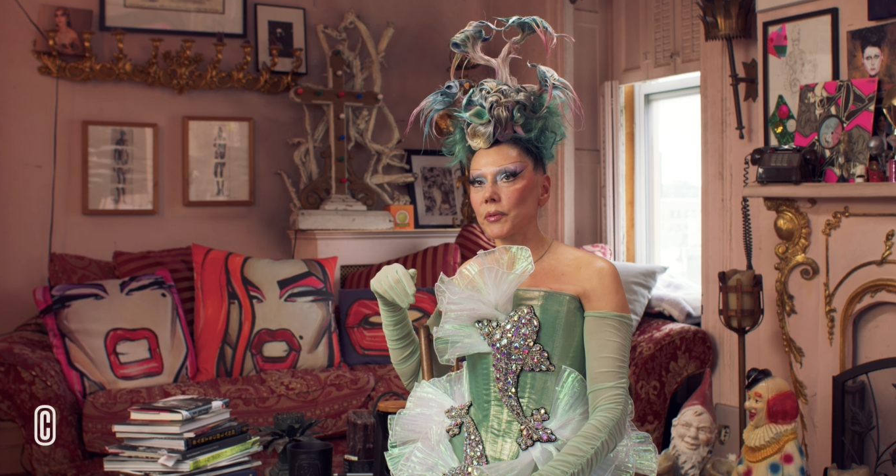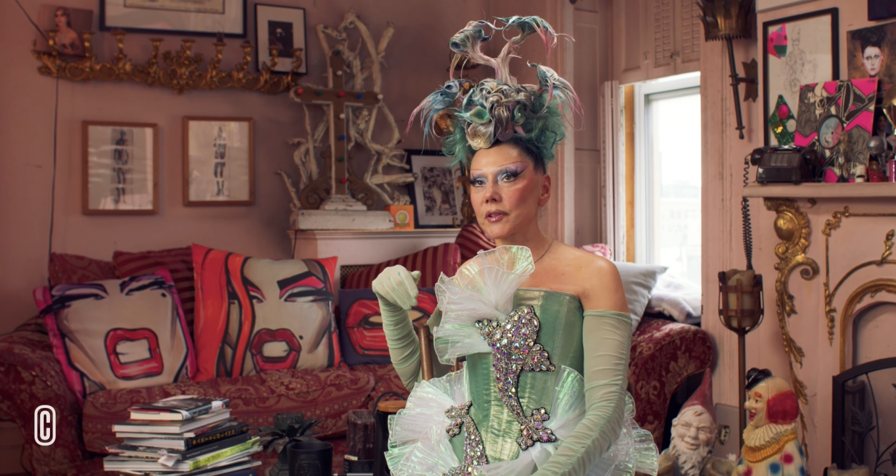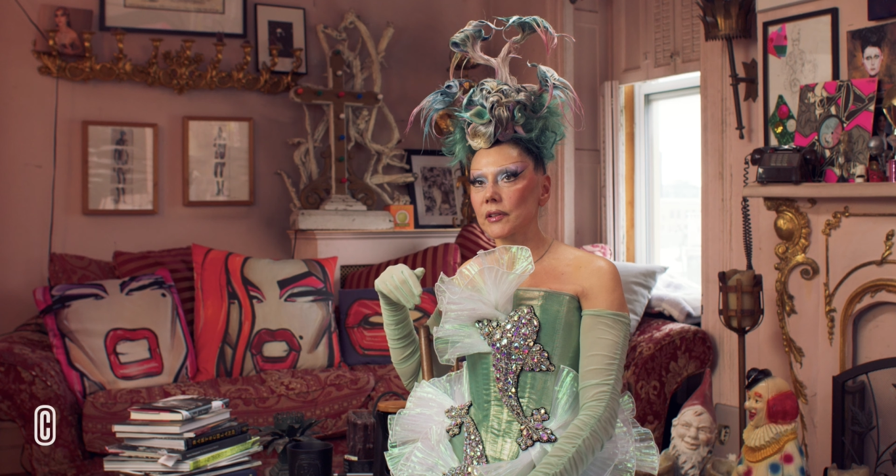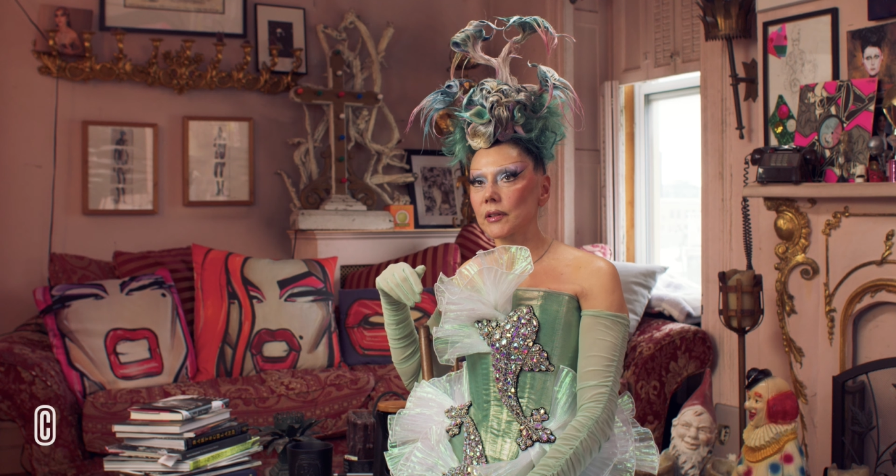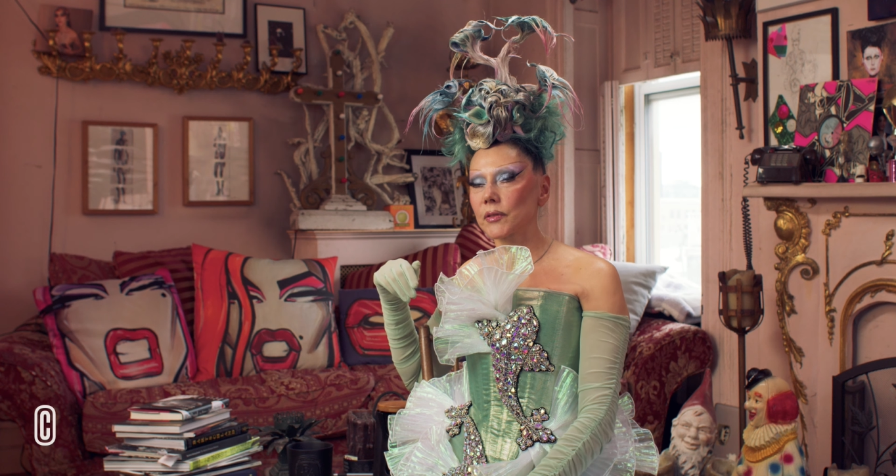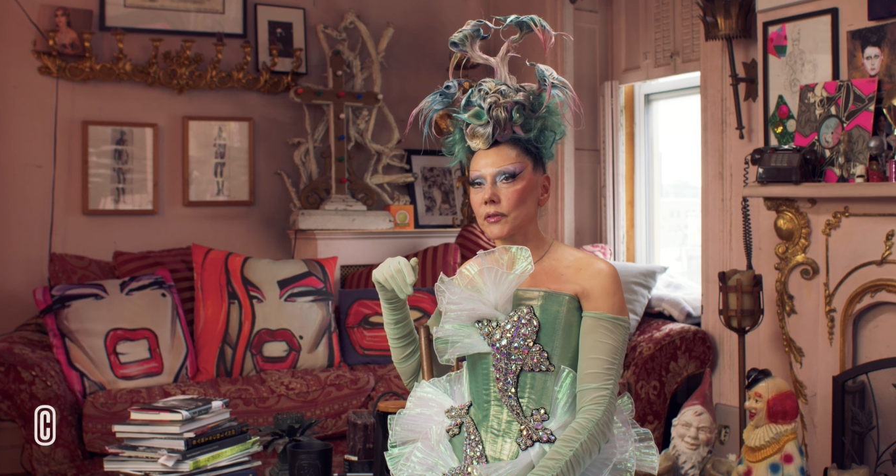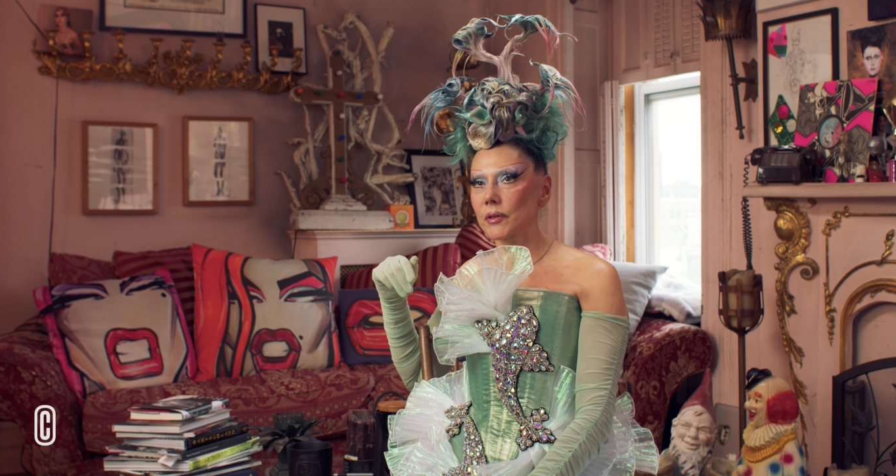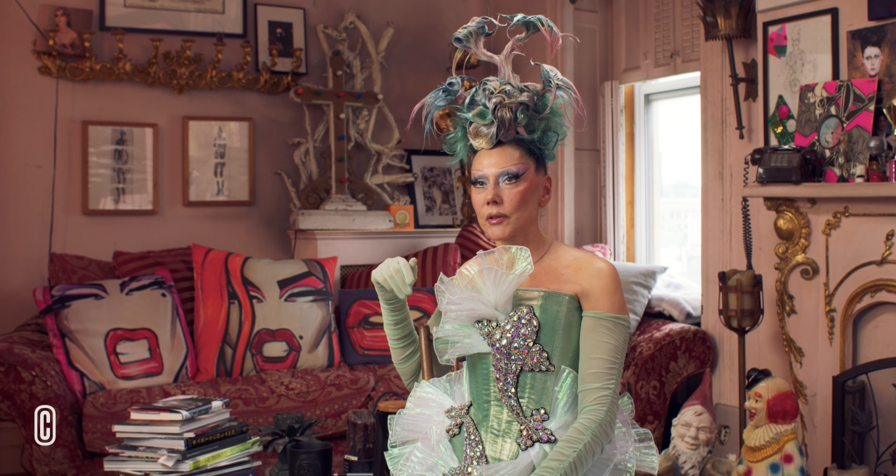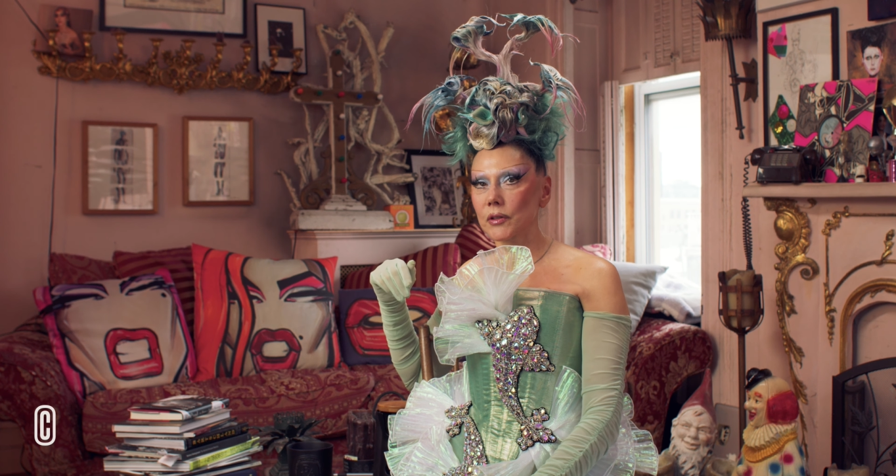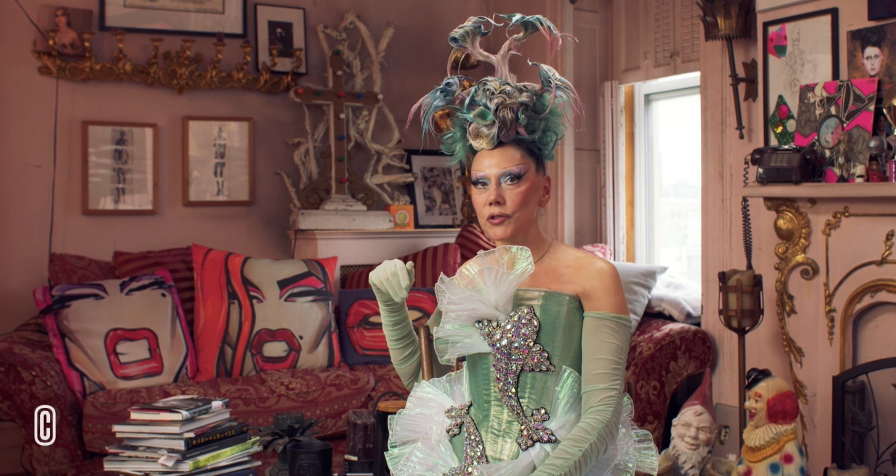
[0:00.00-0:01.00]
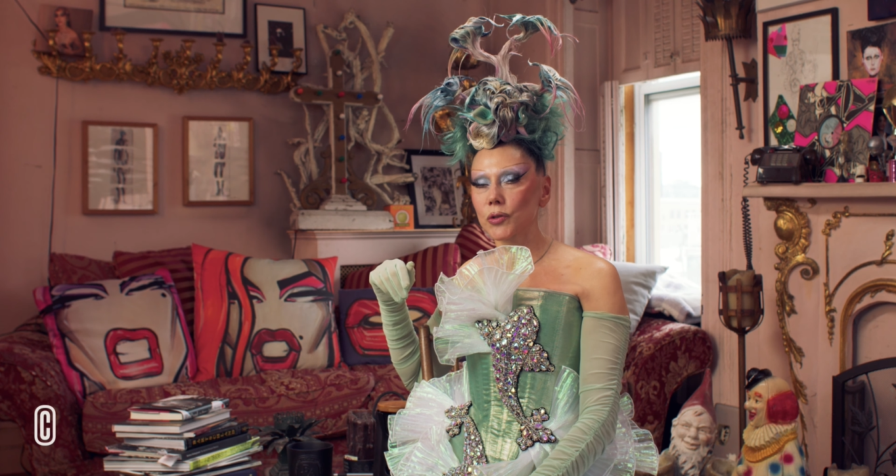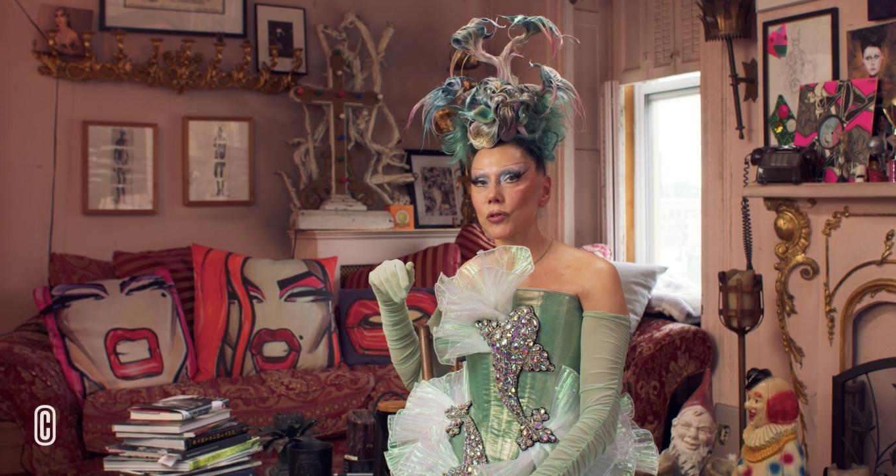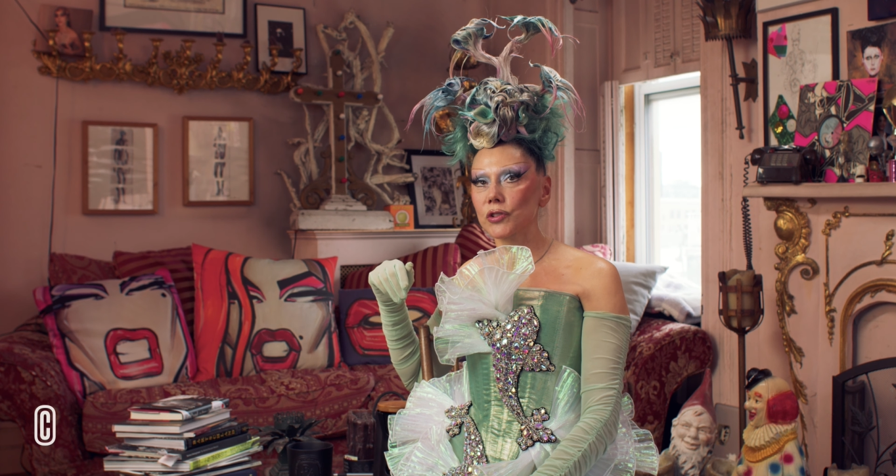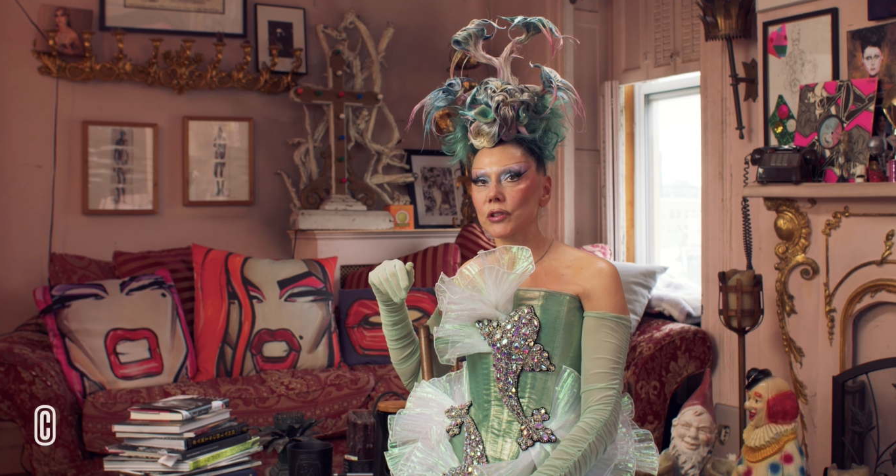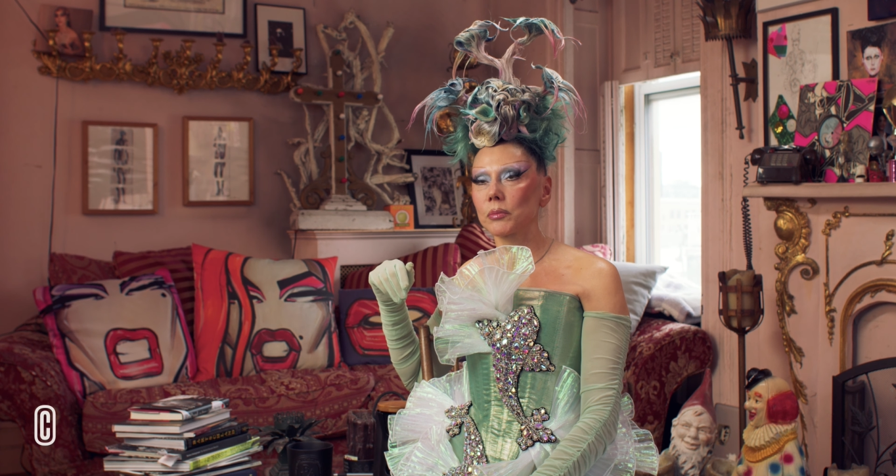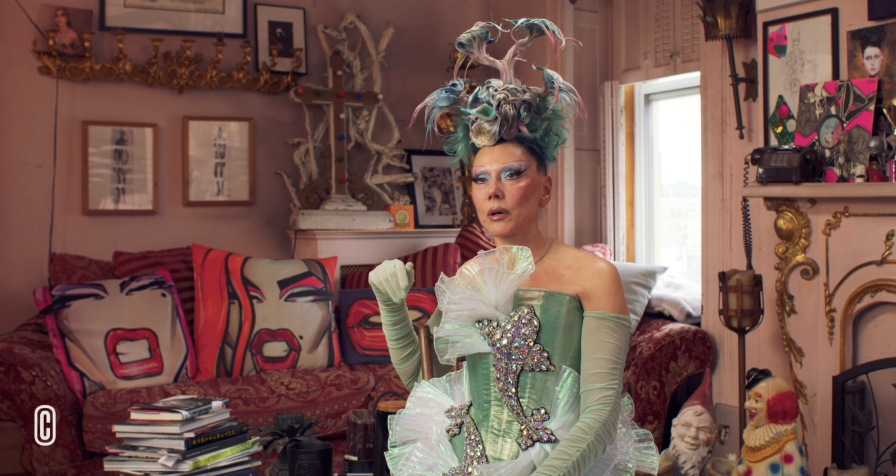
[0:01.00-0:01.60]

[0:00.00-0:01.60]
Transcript: I was at a uh, Giorgio